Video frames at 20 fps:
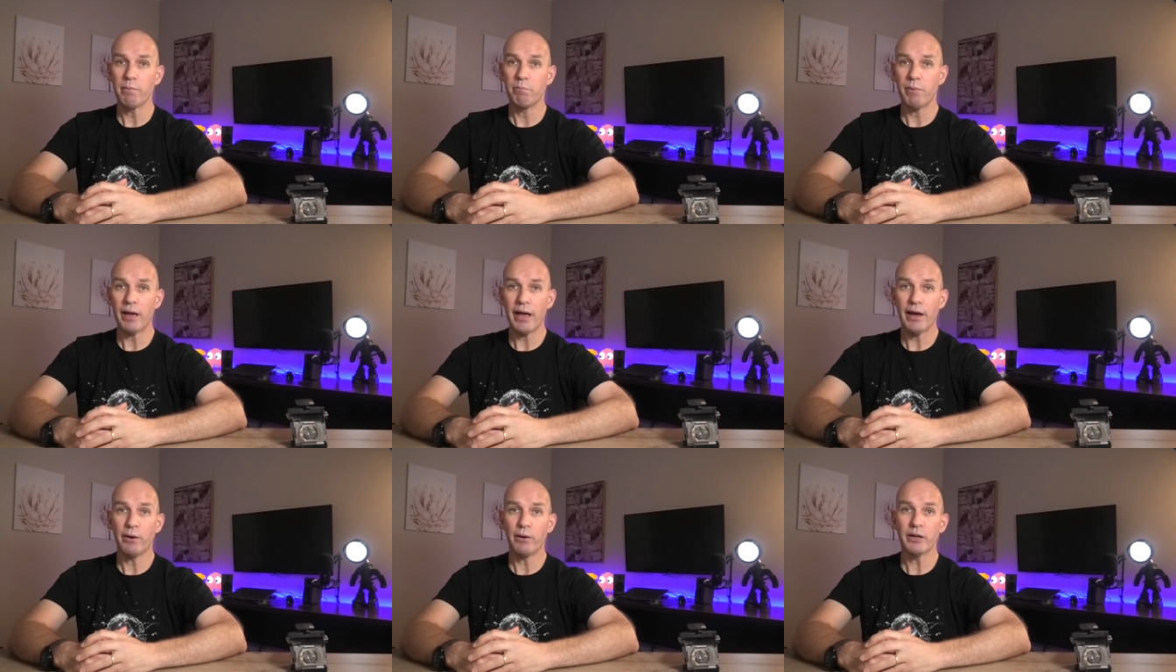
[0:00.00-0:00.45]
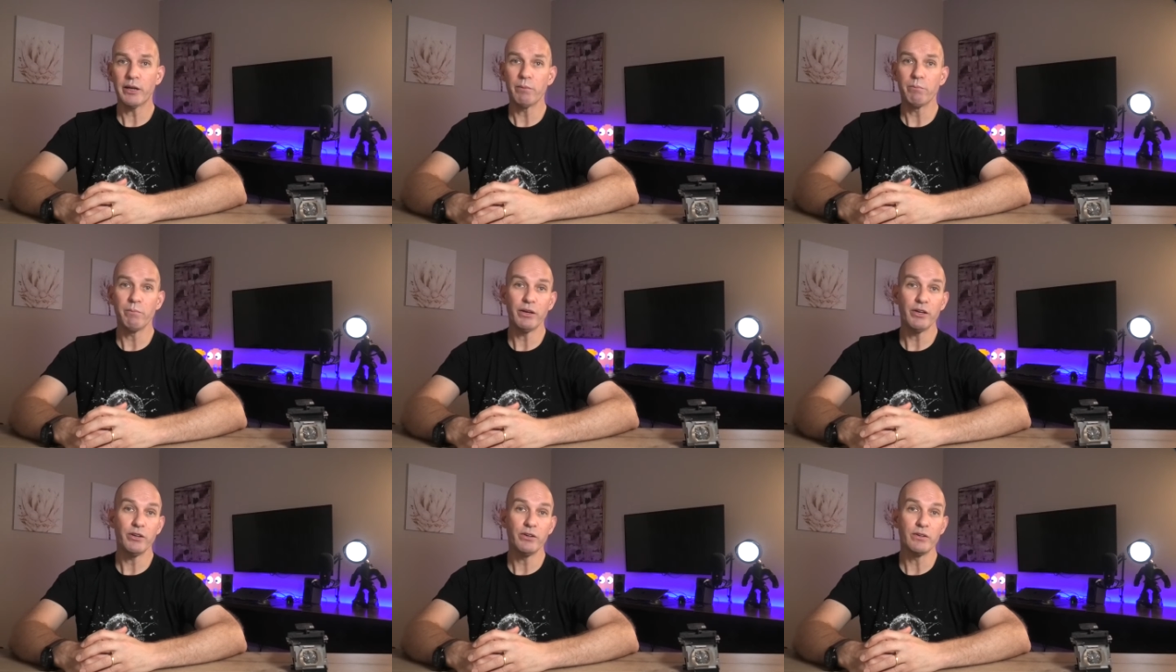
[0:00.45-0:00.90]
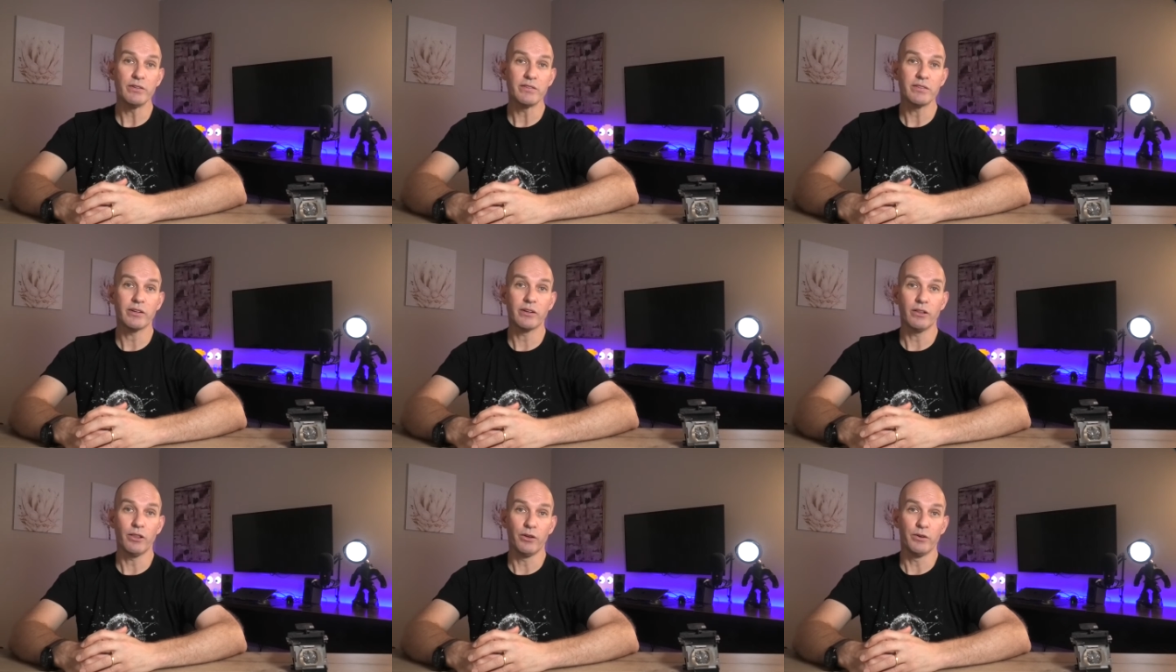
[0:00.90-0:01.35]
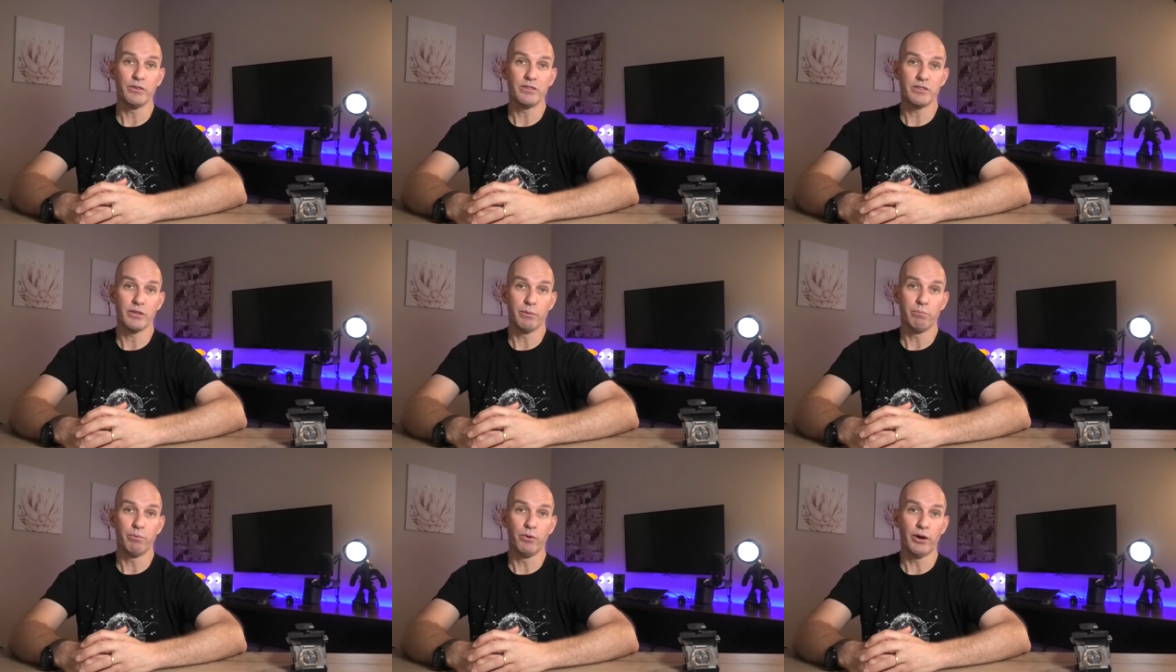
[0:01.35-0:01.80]
power can be used close
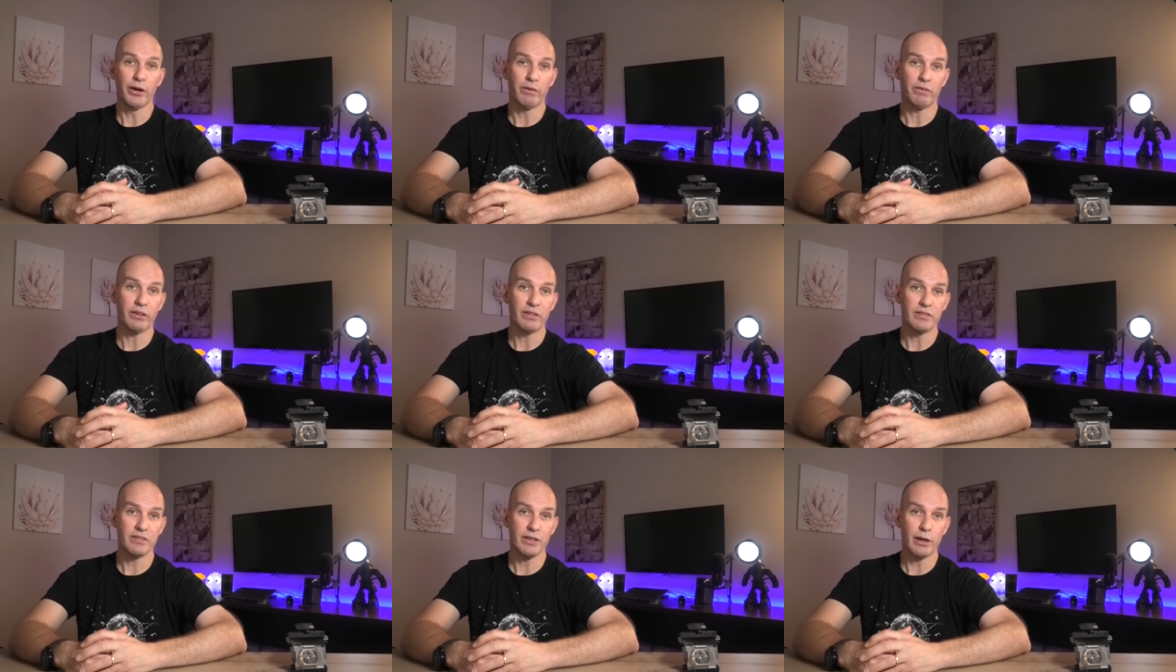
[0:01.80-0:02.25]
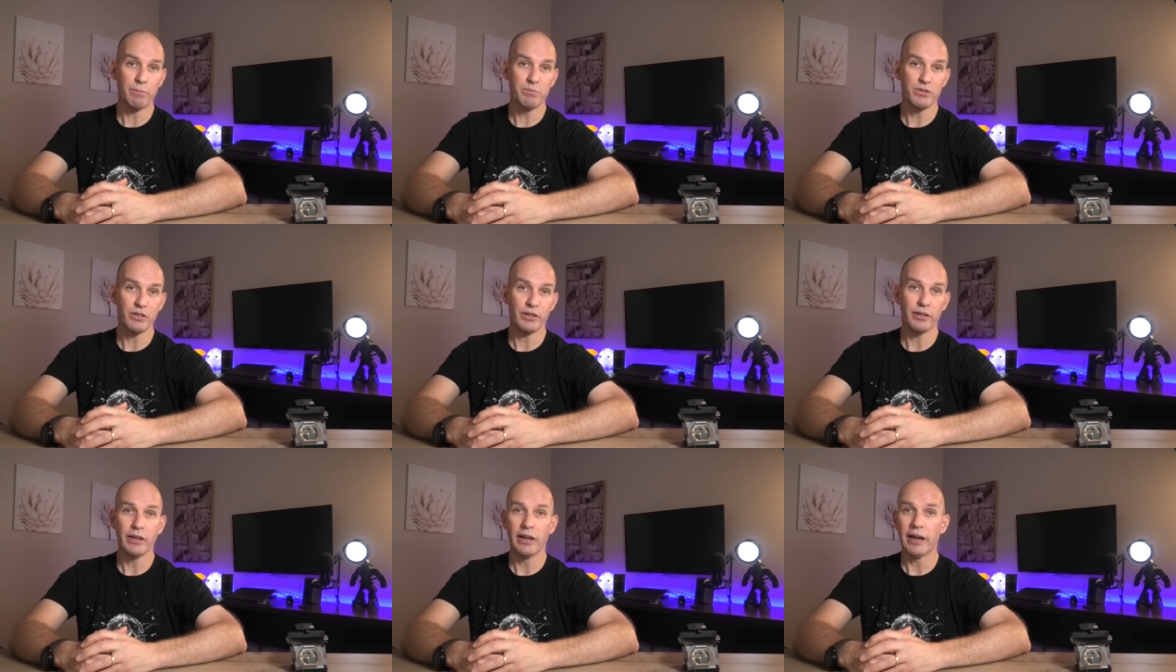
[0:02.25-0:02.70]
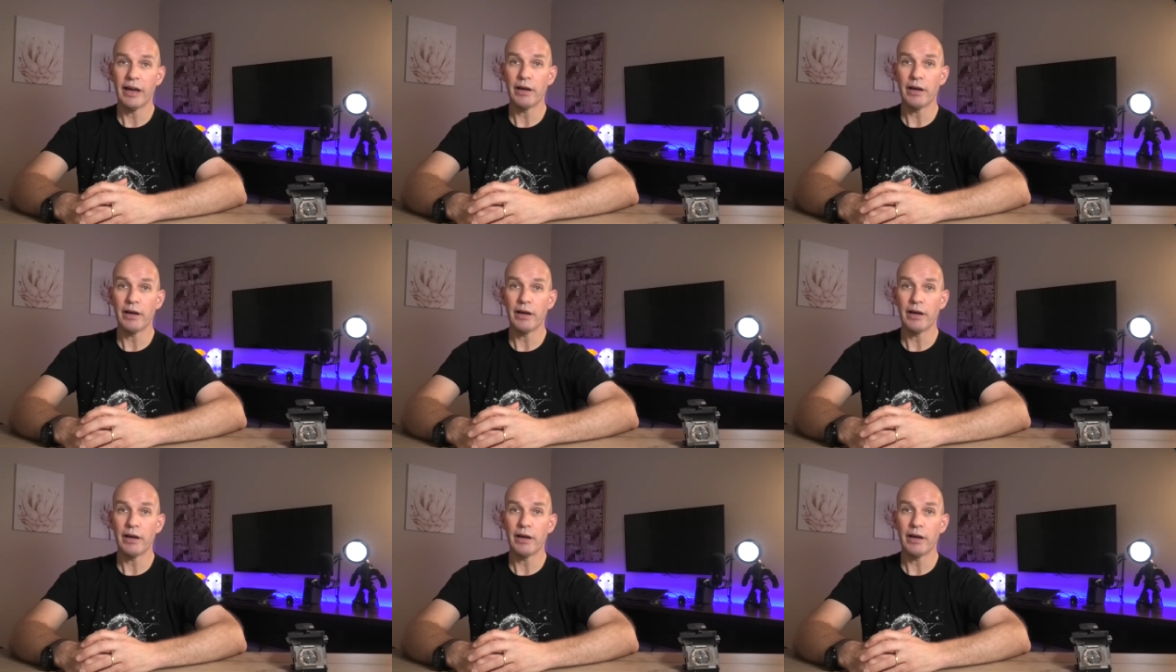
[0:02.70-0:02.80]
to the point of consumption